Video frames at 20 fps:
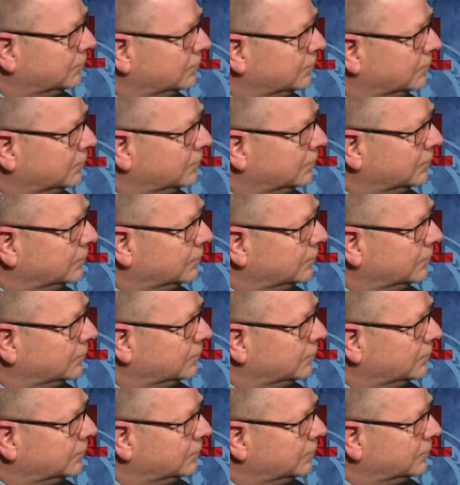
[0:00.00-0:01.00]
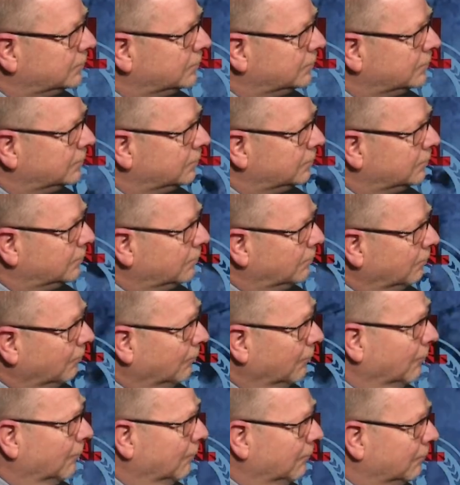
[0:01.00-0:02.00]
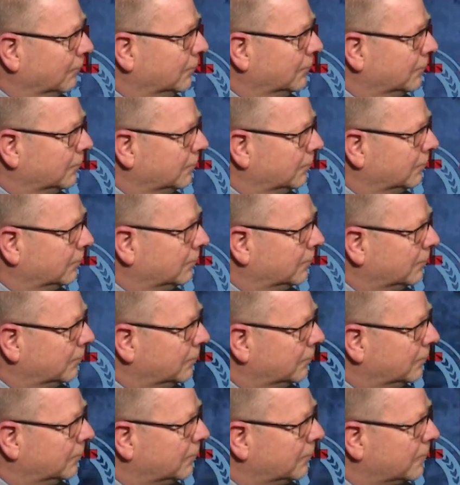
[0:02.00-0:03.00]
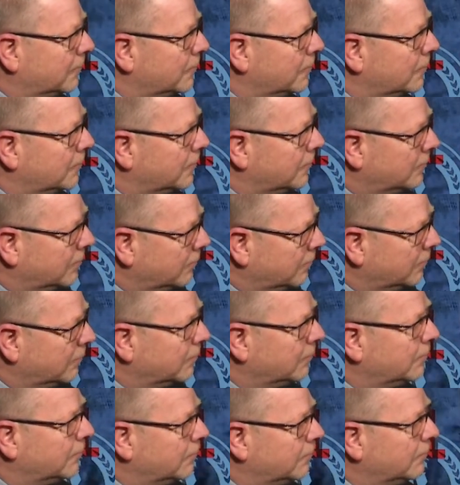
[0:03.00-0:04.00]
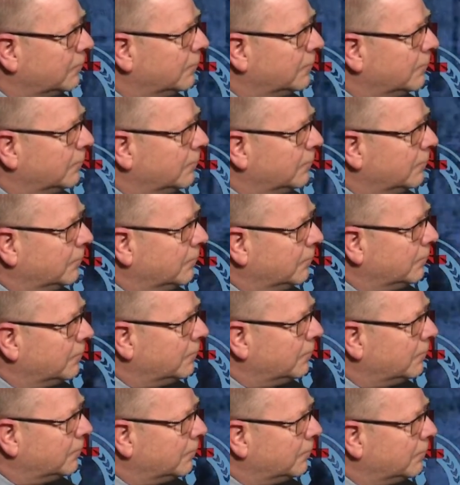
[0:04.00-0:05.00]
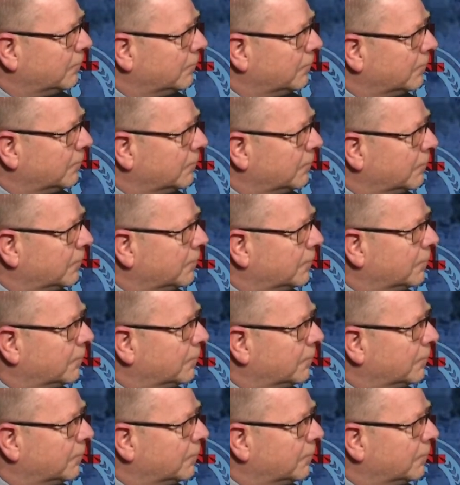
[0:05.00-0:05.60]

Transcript: [no speech]